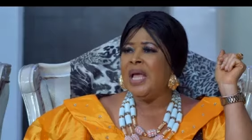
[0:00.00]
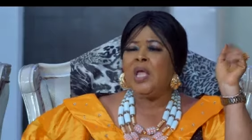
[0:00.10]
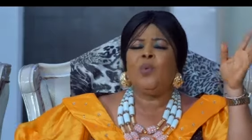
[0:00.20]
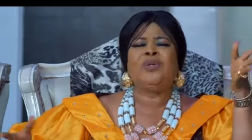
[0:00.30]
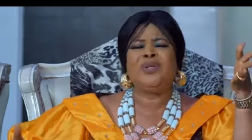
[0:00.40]

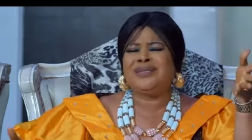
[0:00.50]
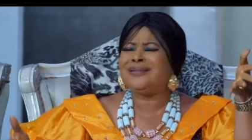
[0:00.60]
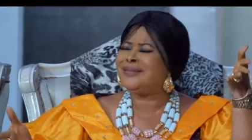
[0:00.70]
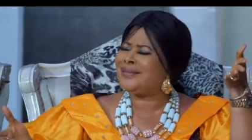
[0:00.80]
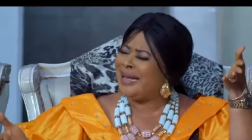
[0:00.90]
You want us
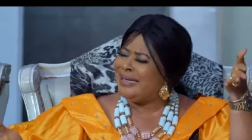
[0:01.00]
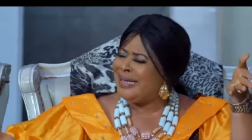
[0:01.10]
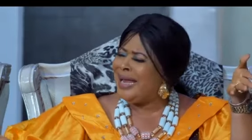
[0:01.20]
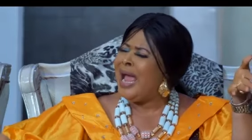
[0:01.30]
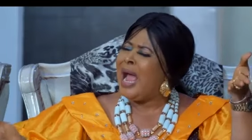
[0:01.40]
to stand
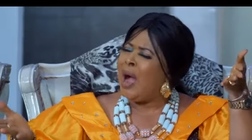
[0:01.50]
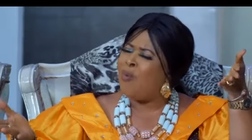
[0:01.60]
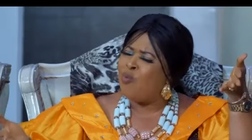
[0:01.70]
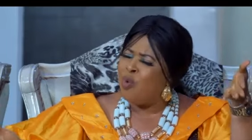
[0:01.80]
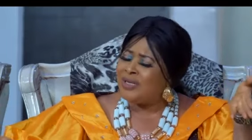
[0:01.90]
here
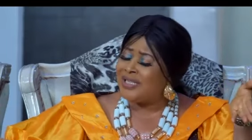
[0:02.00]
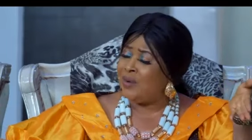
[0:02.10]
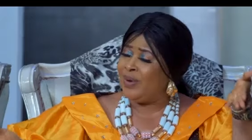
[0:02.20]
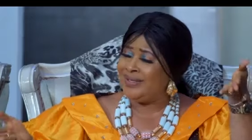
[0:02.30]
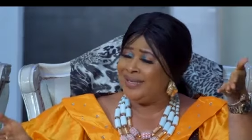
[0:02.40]
and wash
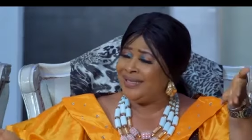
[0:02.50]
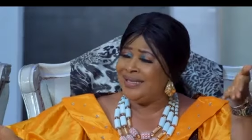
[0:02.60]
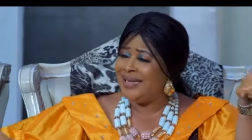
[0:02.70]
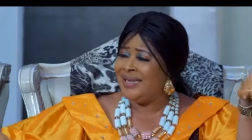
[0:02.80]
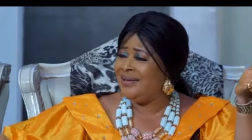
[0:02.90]
our dirty
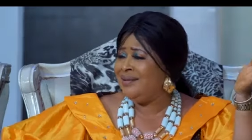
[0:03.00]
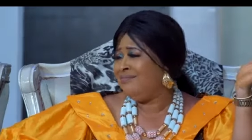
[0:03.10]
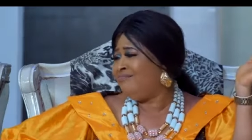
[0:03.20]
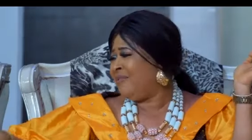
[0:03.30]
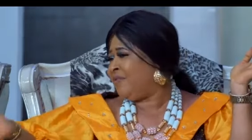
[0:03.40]
linen
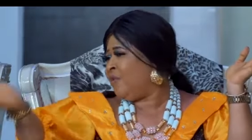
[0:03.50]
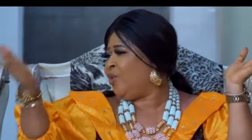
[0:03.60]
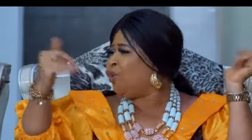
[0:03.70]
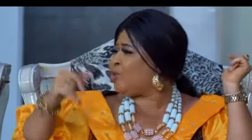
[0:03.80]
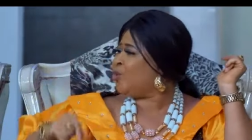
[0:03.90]
before
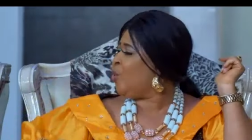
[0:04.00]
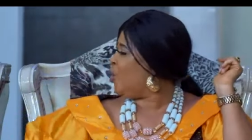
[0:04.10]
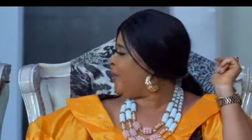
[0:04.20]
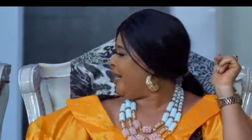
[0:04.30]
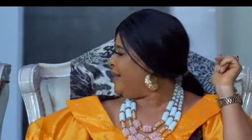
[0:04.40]
your so-called